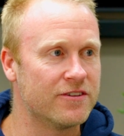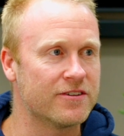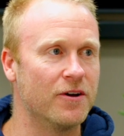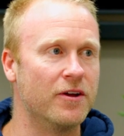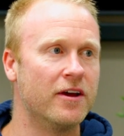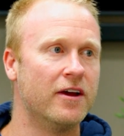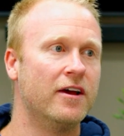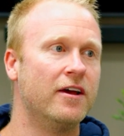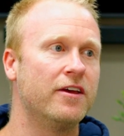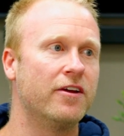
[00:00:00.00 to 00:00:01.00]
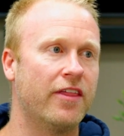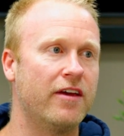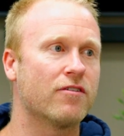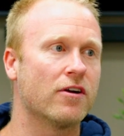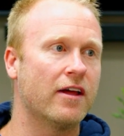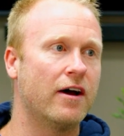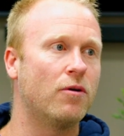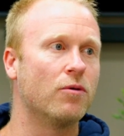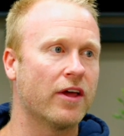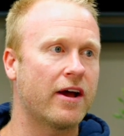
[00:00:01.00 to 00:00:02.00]
So, they've got to allow
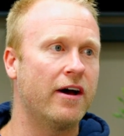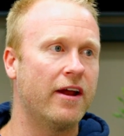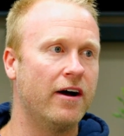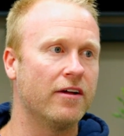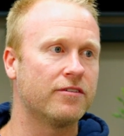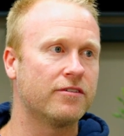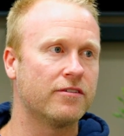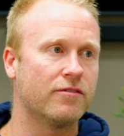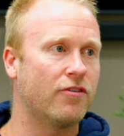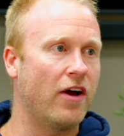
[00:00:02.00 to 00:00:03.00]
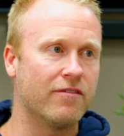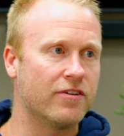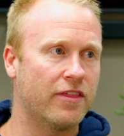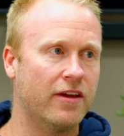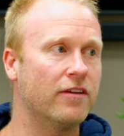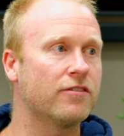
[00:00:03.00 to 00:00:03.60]
all the cutouts for everything.